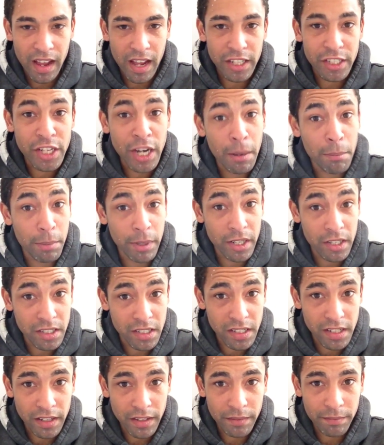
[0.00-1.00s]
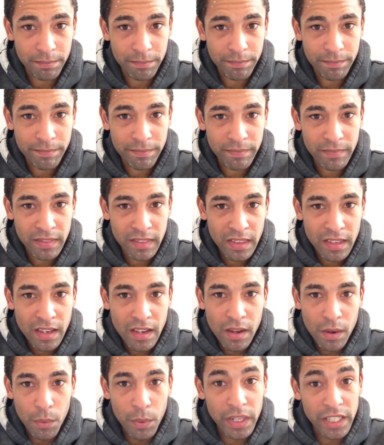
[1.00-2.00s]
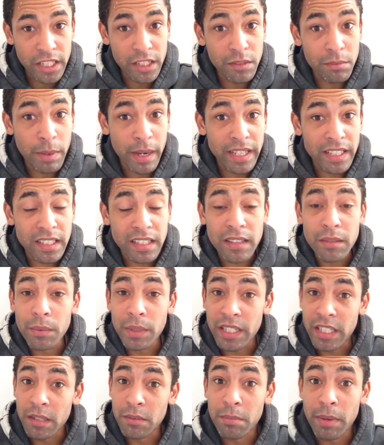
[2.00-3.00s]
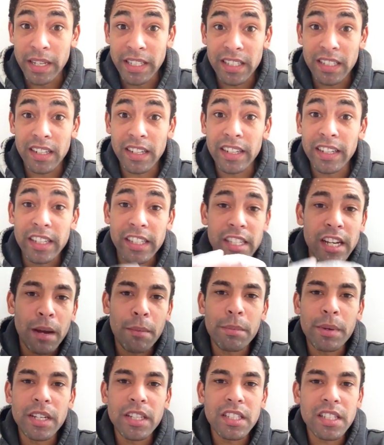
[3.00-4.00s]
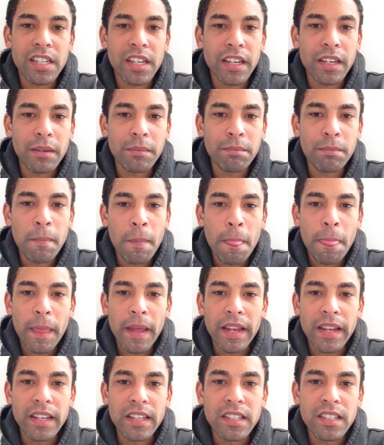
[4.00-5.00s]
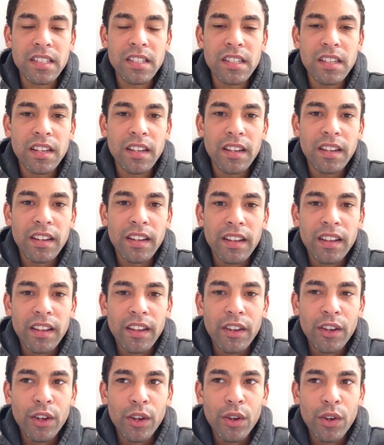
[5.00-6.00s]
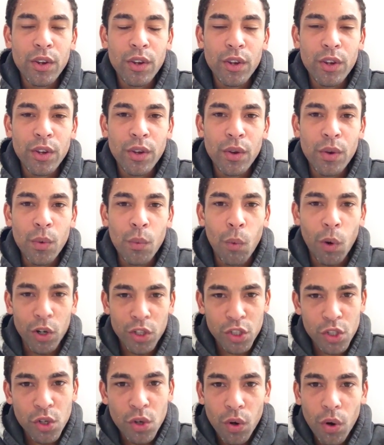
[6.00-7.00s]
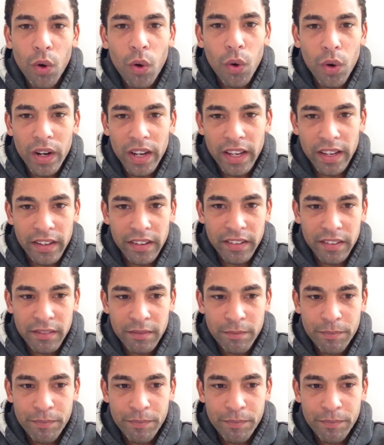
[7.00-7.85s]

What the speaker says: Champions team, which is basically the Champions team is, once you're all in,